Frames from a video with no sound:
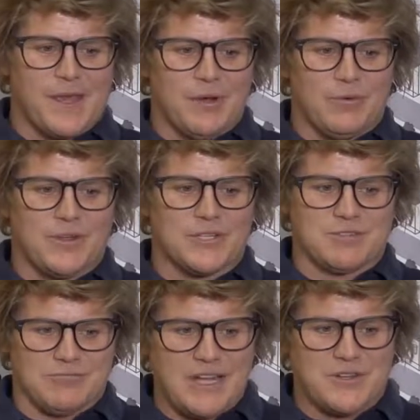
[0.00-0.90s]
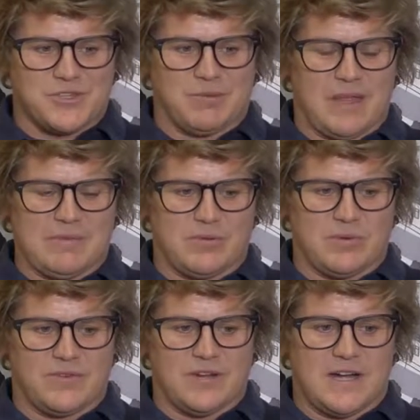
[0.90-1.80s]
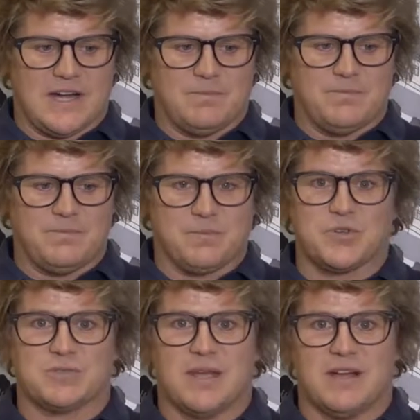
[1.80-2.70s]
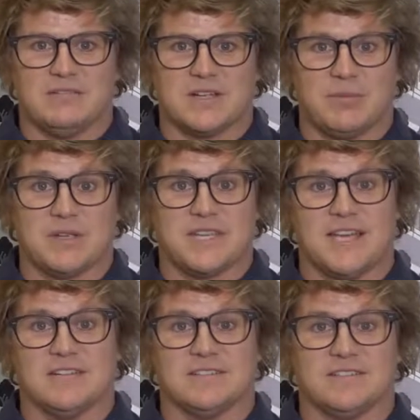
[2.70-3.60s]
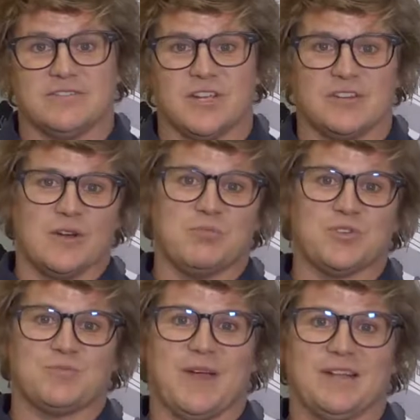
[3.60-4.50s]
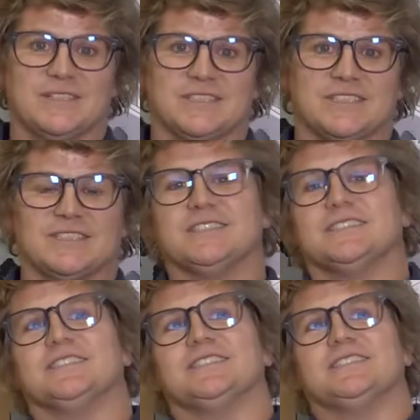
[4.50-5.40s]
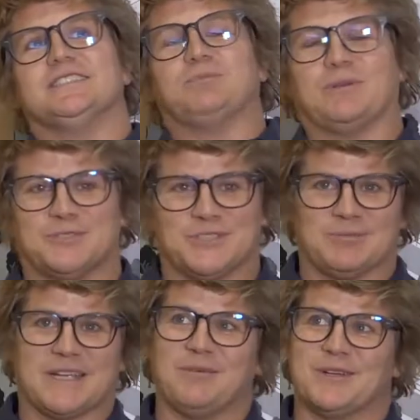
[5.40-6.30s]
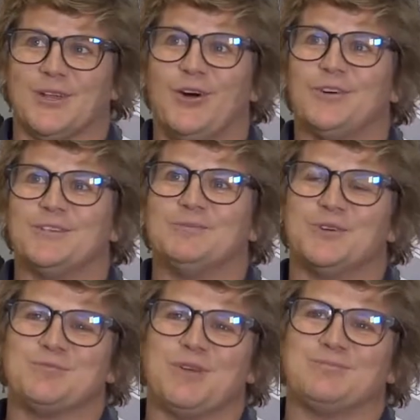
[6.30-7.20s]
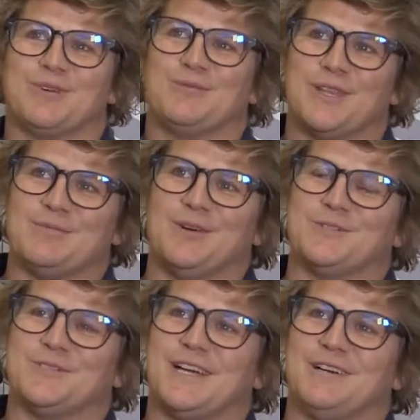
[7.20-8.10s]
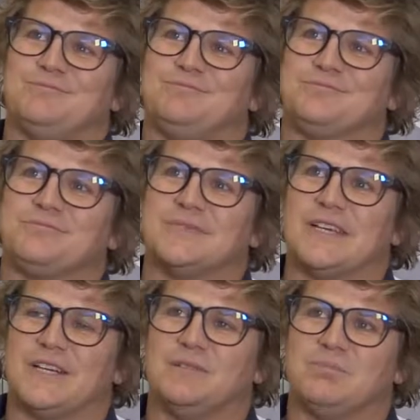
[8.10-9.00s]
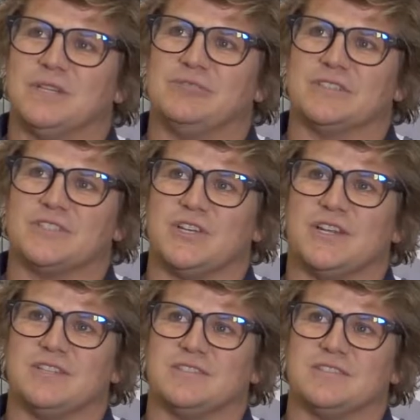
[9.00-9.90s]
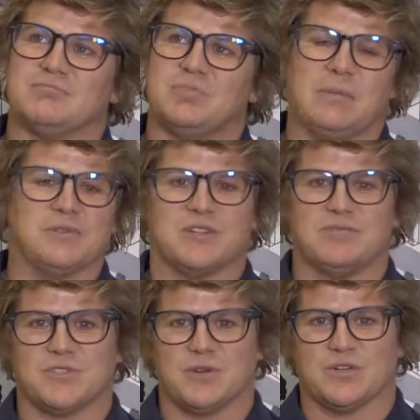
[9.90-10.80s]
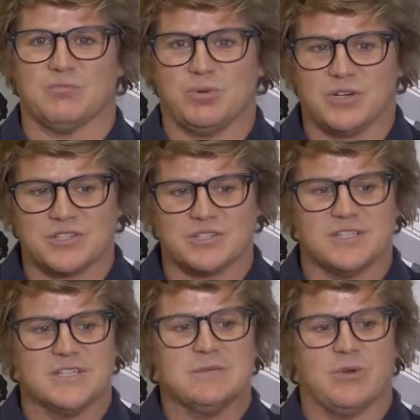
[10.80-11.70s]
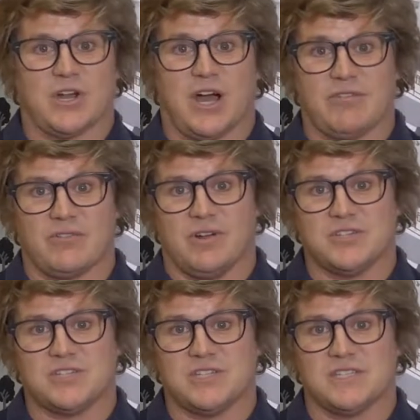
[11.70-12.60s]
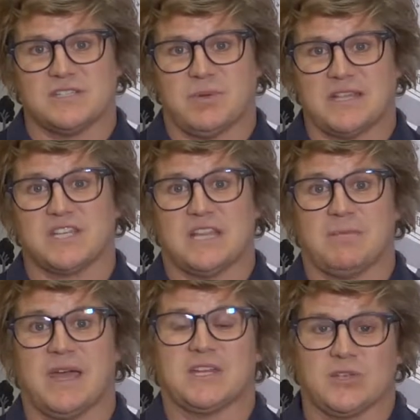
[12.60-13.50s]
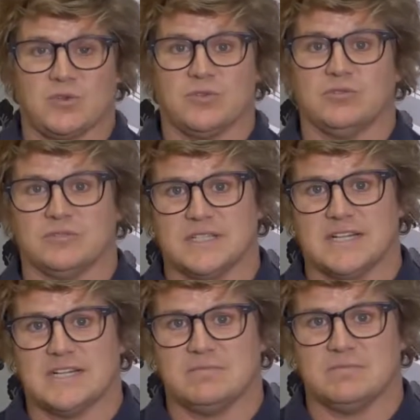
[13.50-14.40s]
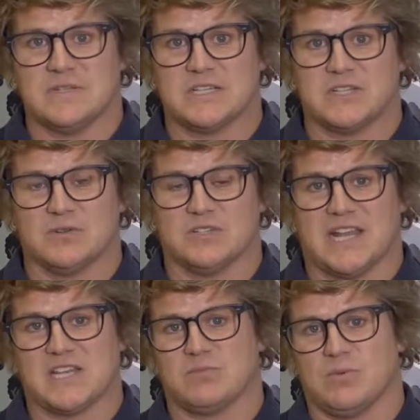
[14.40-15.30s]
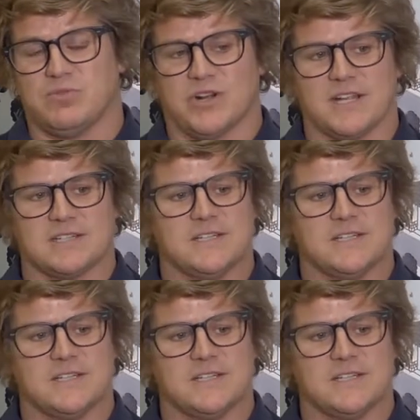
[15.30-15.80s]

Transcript: We've got some really interesting people. We've got Bruce Mel coming down. If you don't know who Bruce Mel is, probably shouldn't be coming along. Bruce Mel's probably one of the most prolific designers, published over 200 books. We've got Ivy Ross. She's basically made Google into a tangible product.